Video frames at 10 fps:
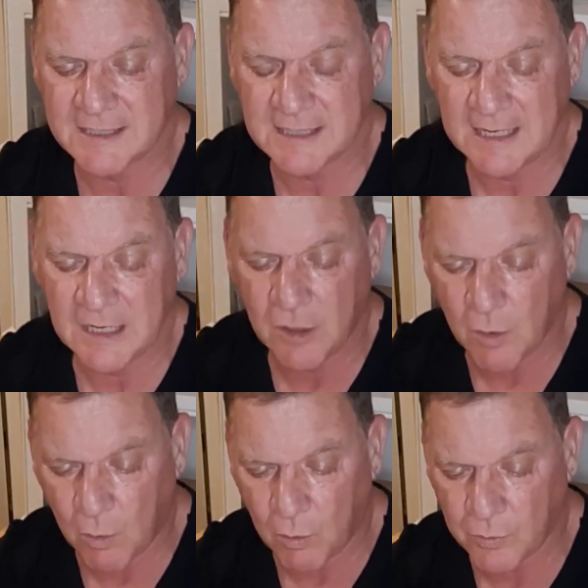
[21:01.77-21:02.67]
on setting
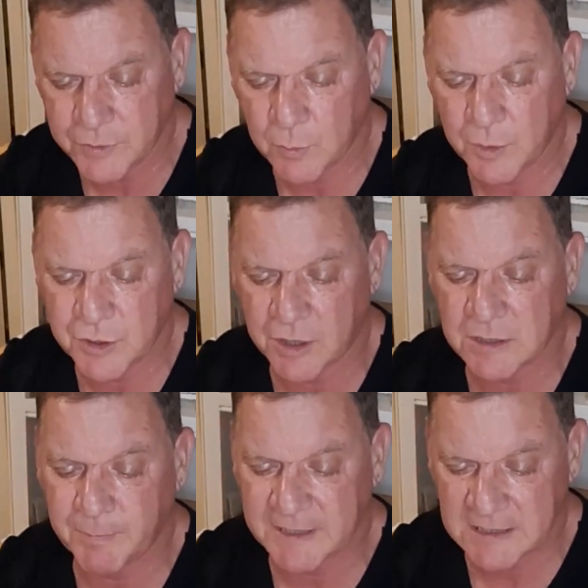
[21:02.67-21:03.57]
goals which are
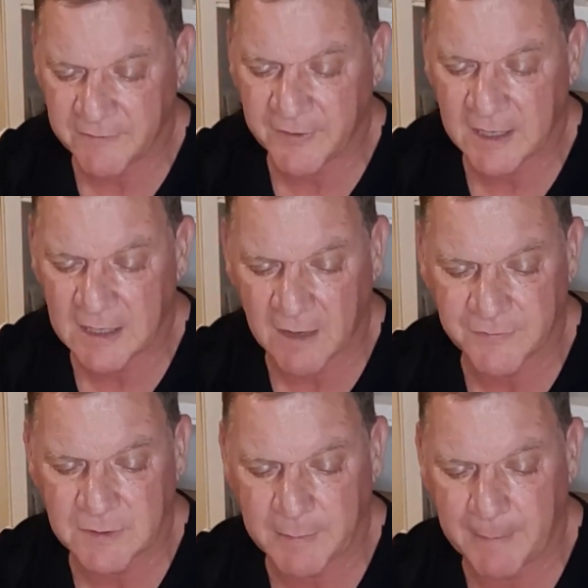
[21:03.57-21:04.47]
specific
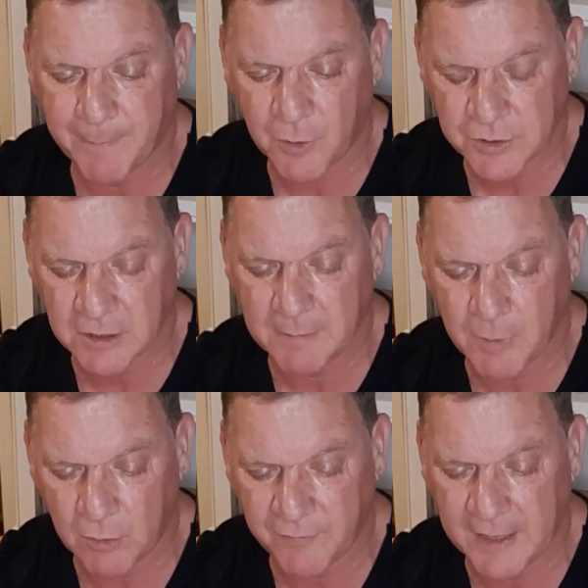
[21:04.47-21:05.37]
enough to be personally
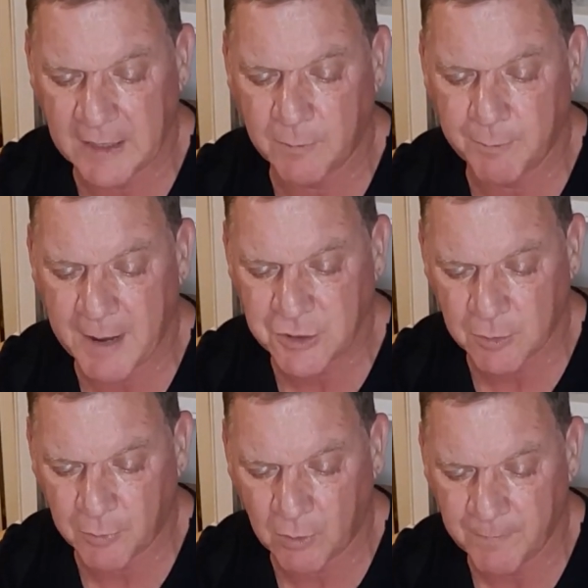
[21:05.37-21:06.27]
motivating and
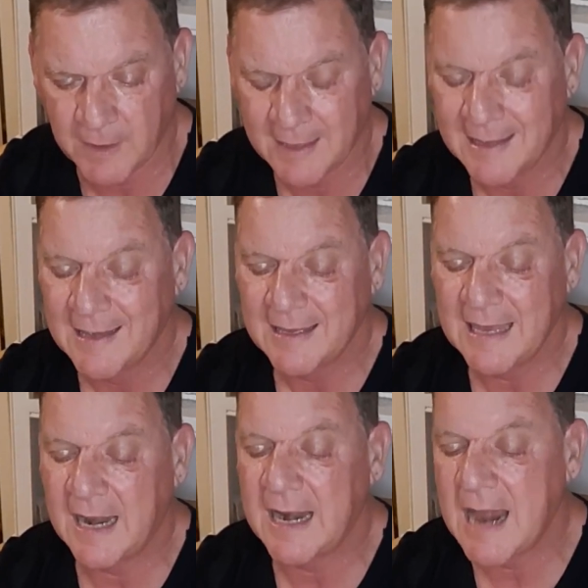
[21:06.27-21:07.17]
measurable,
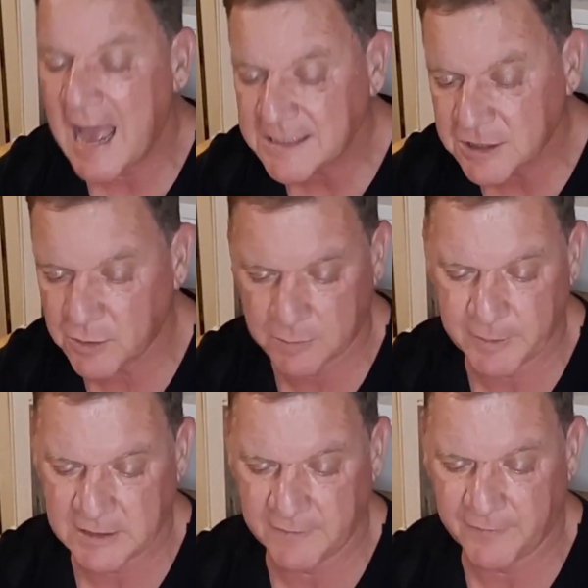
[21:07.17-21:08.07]
yet not so
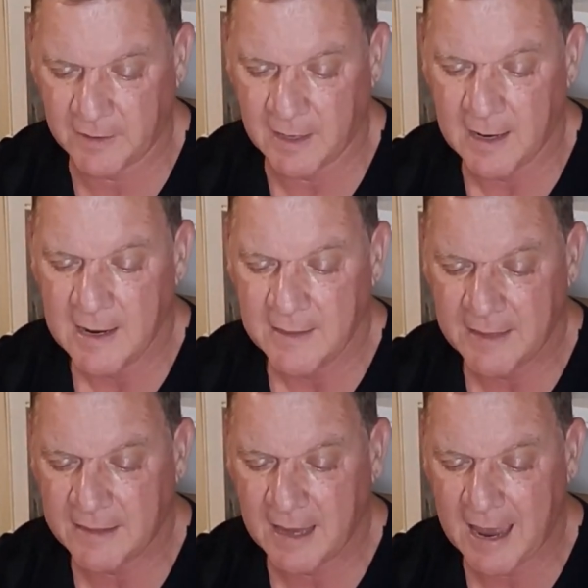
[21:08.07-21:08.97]
specific
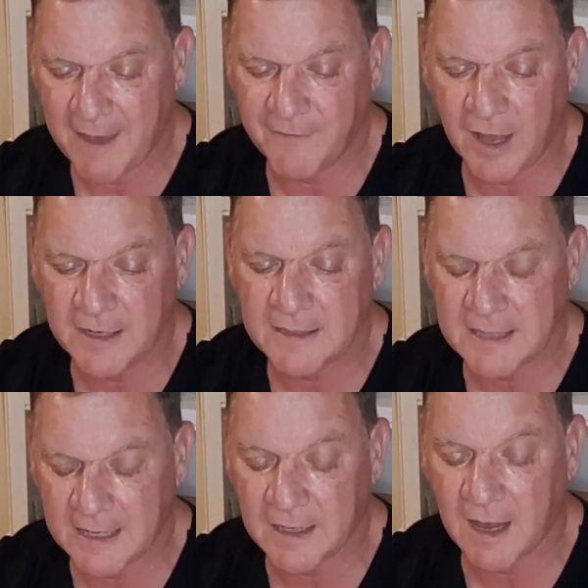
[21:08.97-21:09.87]
that they have
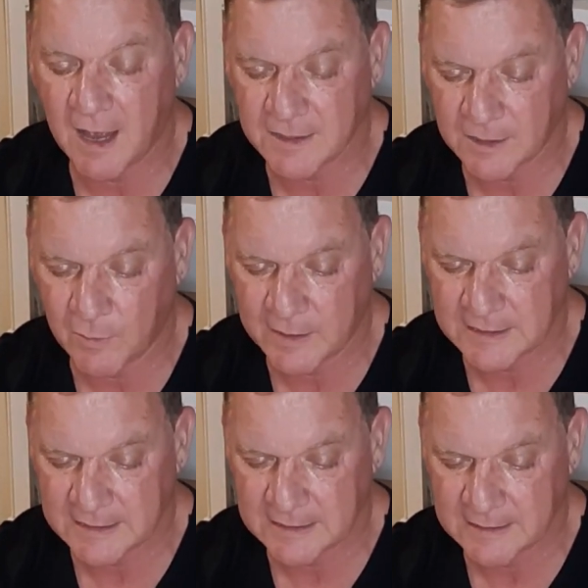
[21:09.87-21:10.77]
unintended
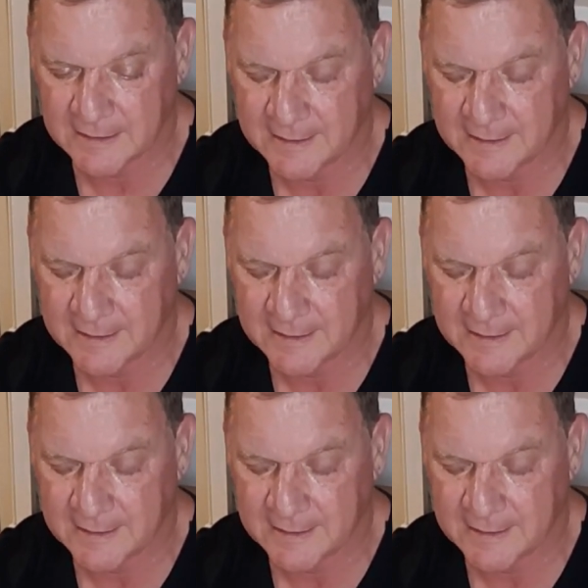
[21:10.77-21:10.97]
consequences.